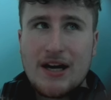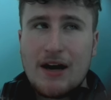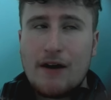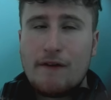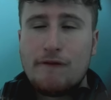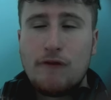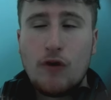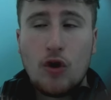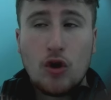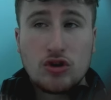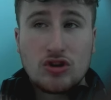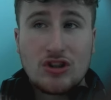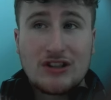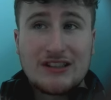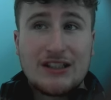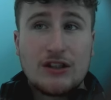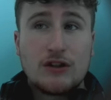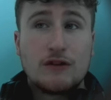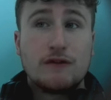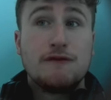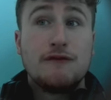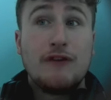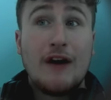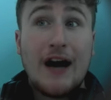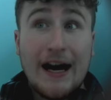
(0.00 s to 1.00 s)
Now, 4-star
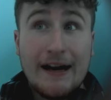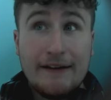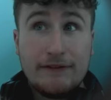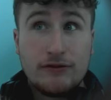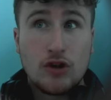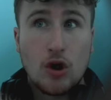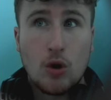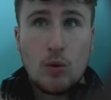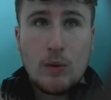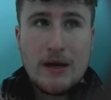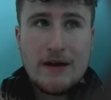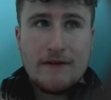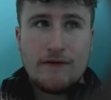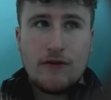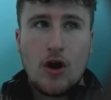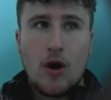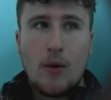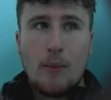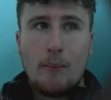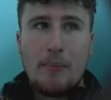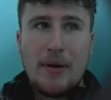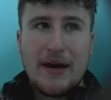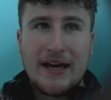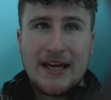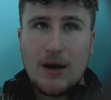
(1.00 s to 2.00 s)
skills, 5-star weave
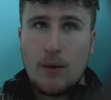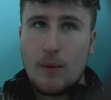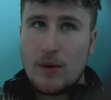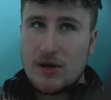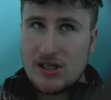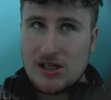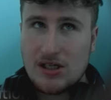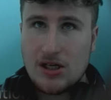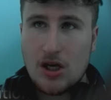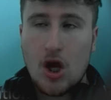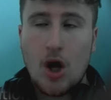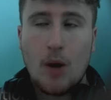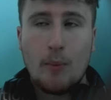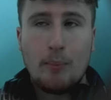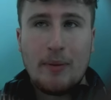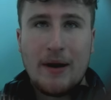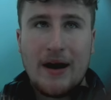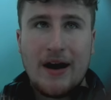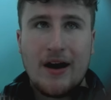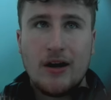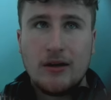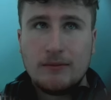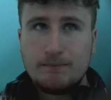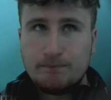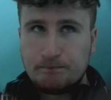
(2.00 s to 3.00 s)
on Pickett, which is a lot
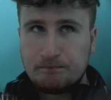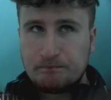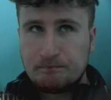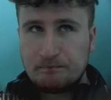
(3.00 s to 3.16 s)
better.